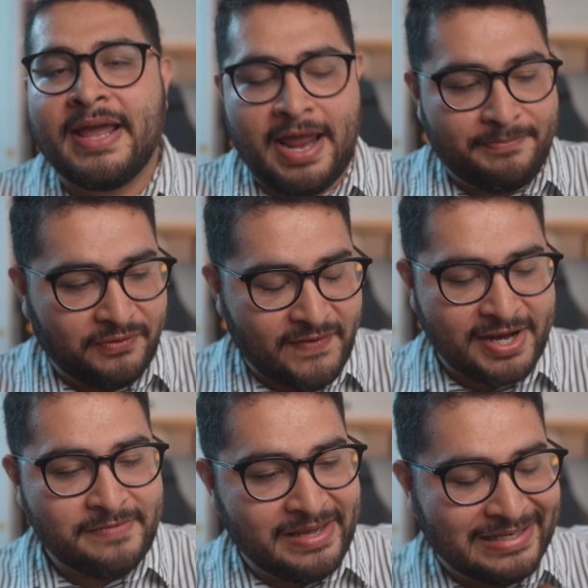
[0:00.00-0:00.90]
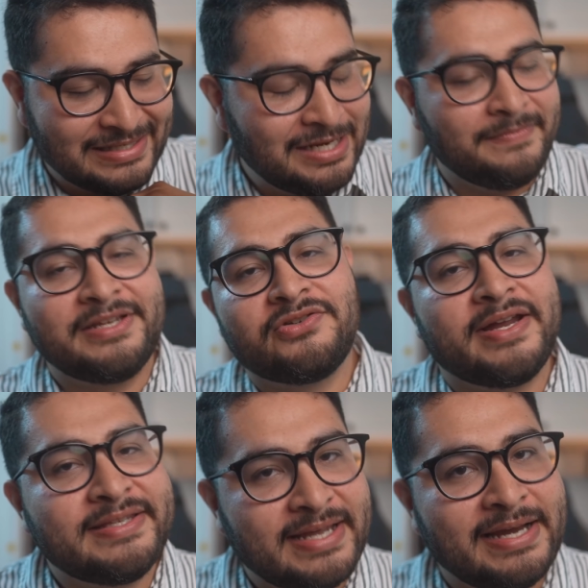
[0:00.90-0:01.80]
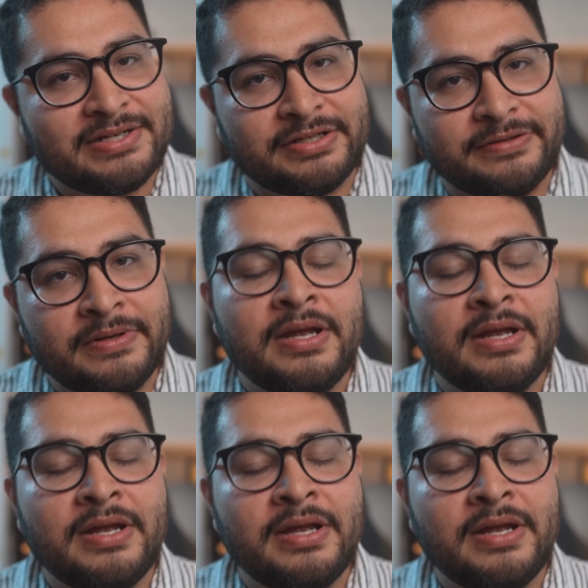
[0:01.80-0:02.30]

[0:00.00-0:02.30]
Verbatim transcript: and provide him a seamless transaction.